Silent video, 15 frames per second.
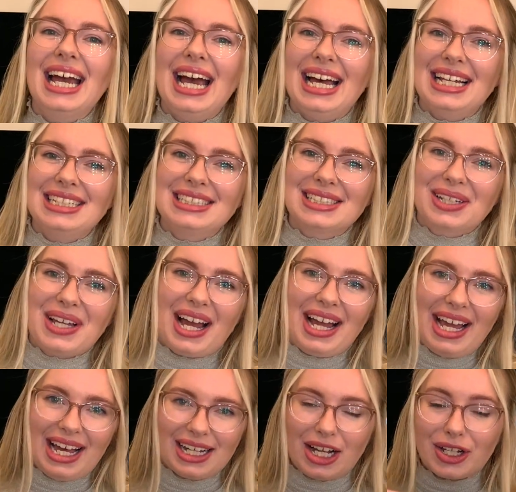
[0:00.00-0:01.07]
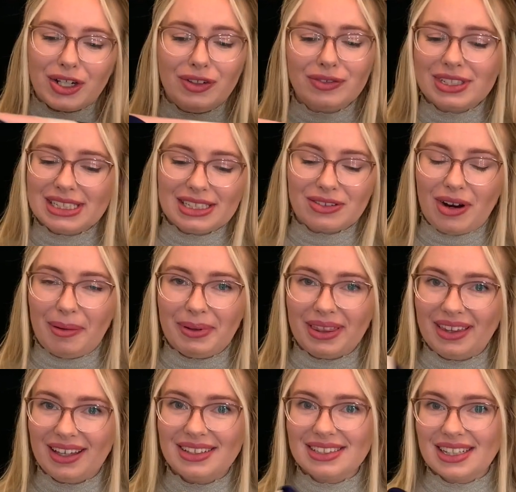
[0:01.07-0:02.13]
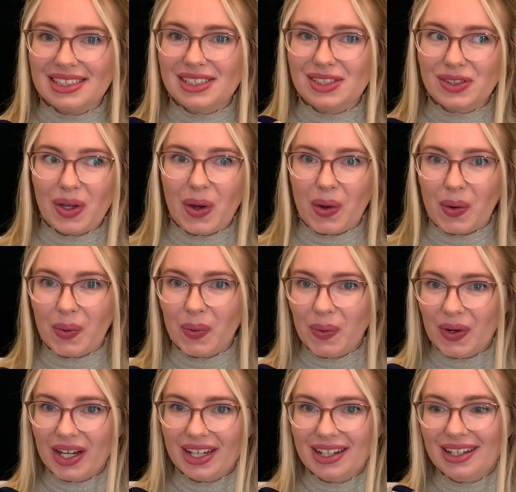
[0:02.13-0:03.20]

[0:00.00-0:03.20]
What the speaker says: And so yeah, I couldn't resist grabbing this. So